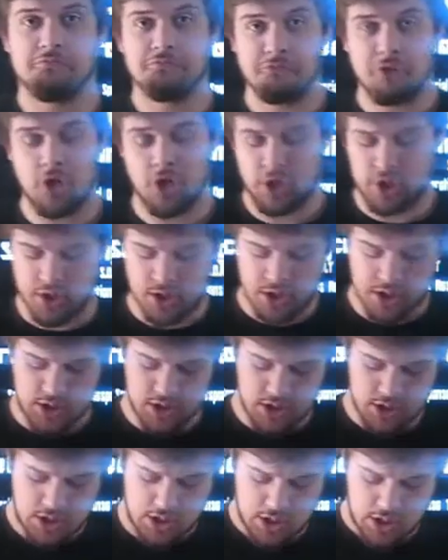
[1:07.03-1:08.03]
Very good.
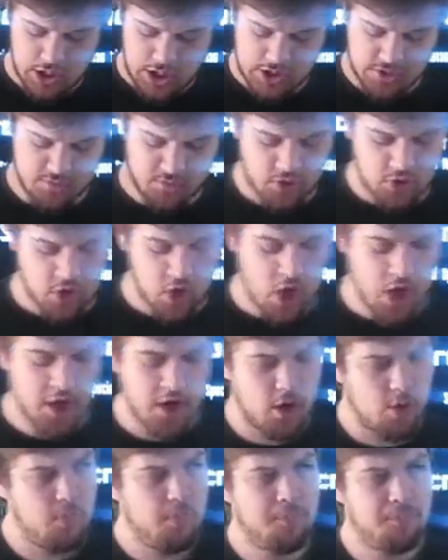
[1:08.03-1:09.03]
It's full
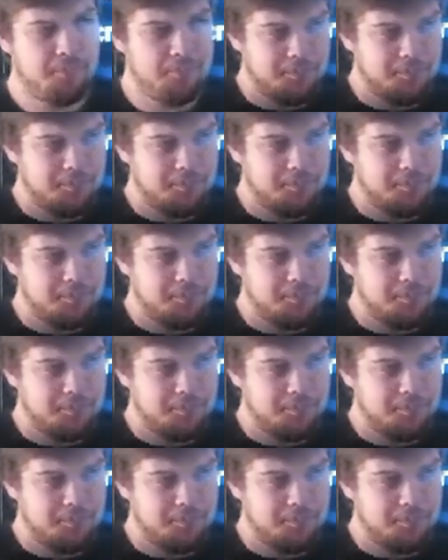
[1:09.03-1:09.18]
auto.